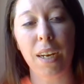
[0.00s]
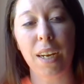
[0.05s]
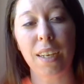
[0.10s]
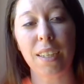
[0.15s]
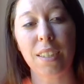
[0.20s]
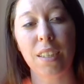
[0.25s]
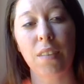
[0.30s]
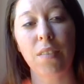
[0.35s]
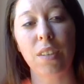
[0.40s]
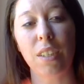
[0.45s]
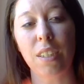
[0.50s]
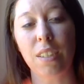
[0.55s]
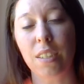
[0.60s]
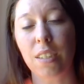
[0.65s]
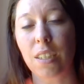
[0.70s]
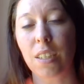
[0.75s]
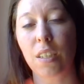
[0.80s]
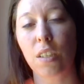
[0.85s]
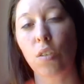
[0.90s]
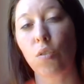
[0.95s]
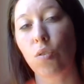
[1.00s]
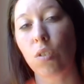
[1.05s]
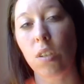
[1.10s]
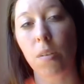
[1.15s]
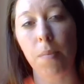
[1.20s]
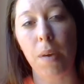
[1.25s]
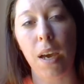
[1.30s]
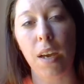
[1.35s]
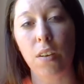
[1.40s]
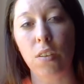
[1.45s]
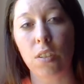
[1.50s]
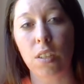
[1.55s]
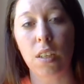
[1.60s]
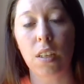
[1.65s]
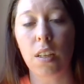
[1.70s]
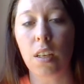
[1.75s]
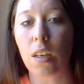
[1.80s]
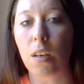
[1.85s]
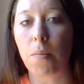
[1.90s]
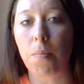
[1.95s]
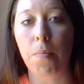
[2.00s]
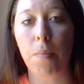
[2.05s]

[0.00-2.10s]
activities that used to matter to them.